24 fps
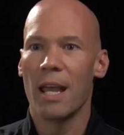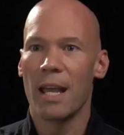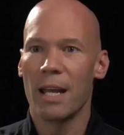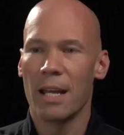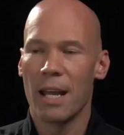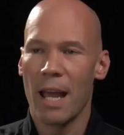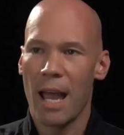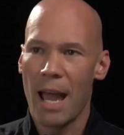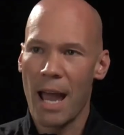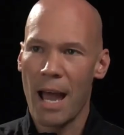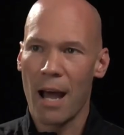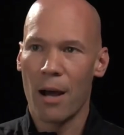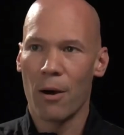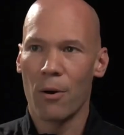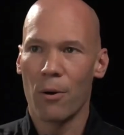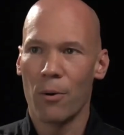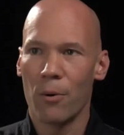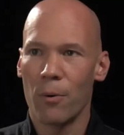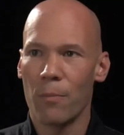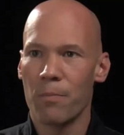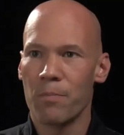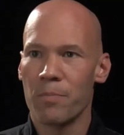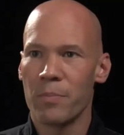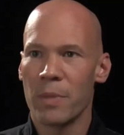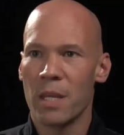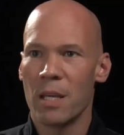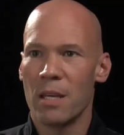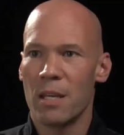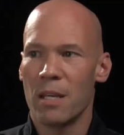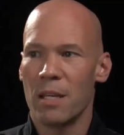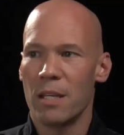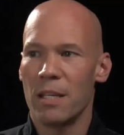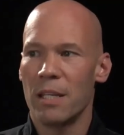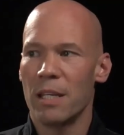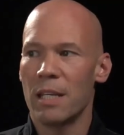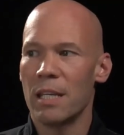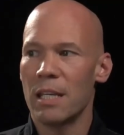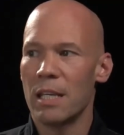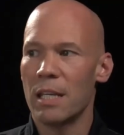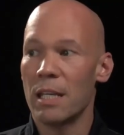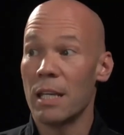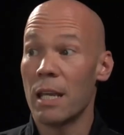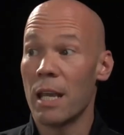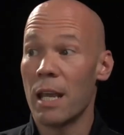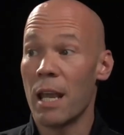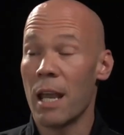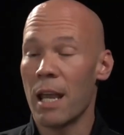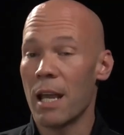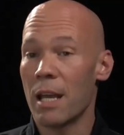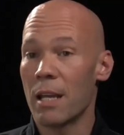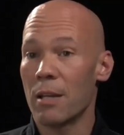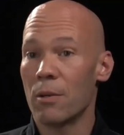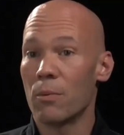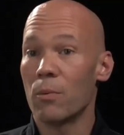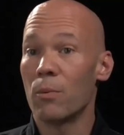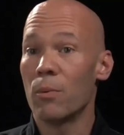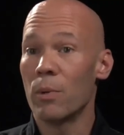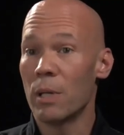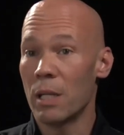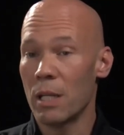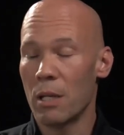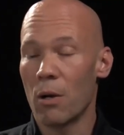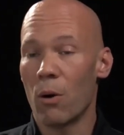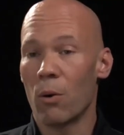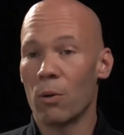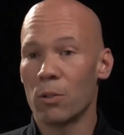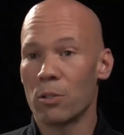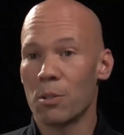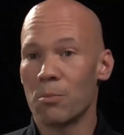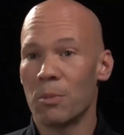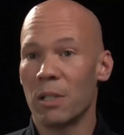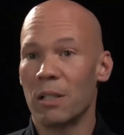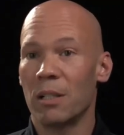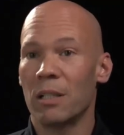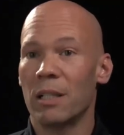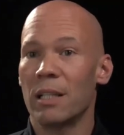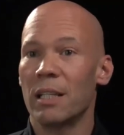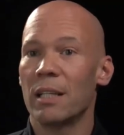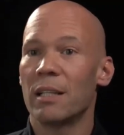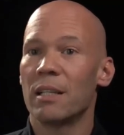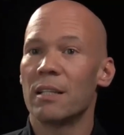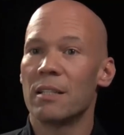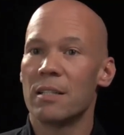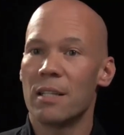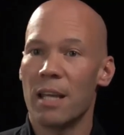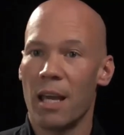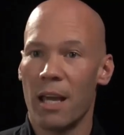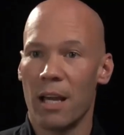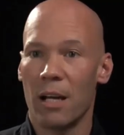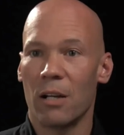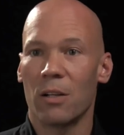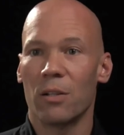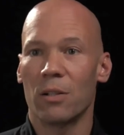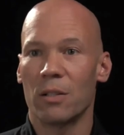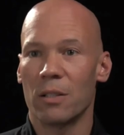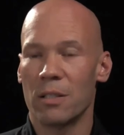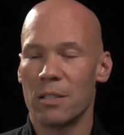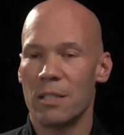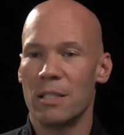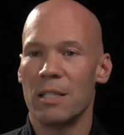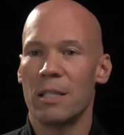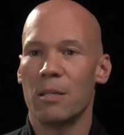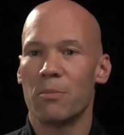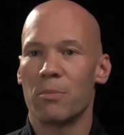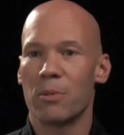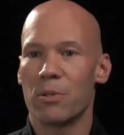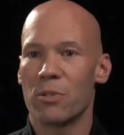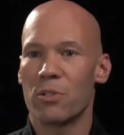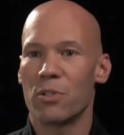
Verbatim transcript: and how he and we ultimately can tell a deeper